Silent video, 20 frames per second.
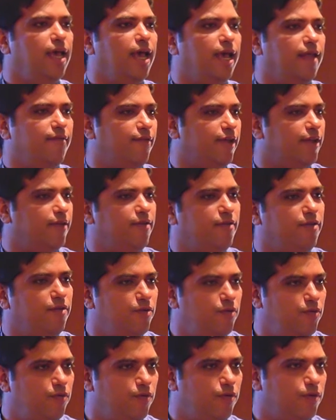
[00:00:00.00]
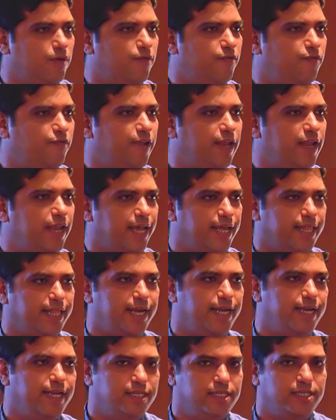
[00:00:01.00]
And when you feel like
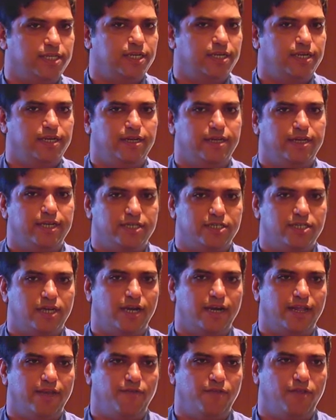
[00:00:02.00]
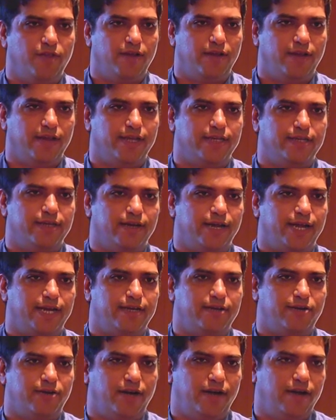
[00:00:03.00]
that doesn't, does not give you the uh,
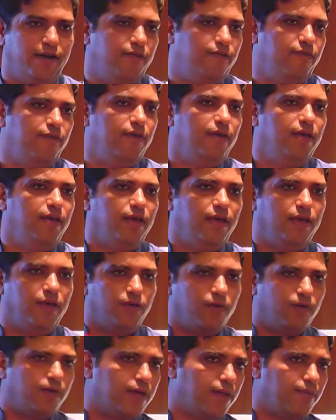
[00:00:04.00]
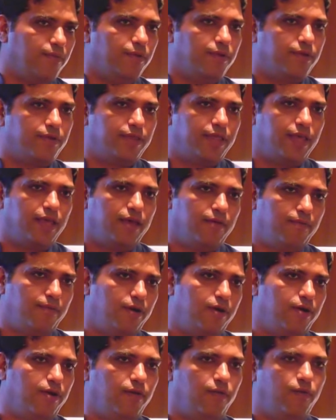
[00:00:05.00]
right trade-off, you can think
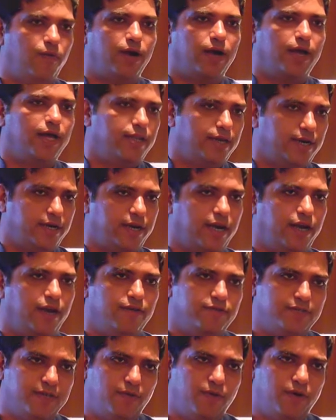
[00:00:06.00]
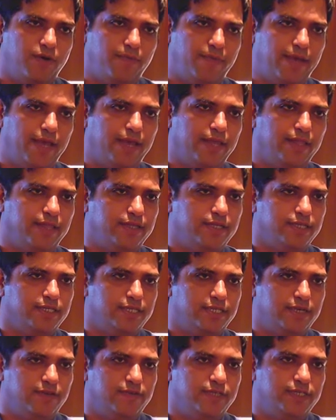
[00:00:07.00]
about what other trade-offs I want to make in the
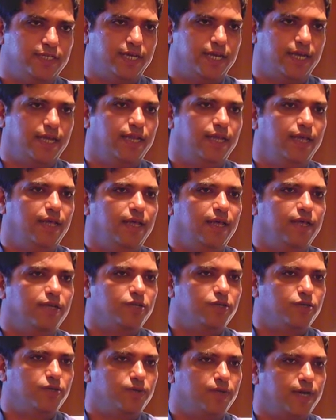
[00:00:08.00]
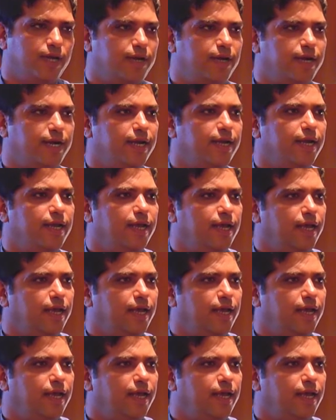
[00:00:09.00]
server side to do that, right?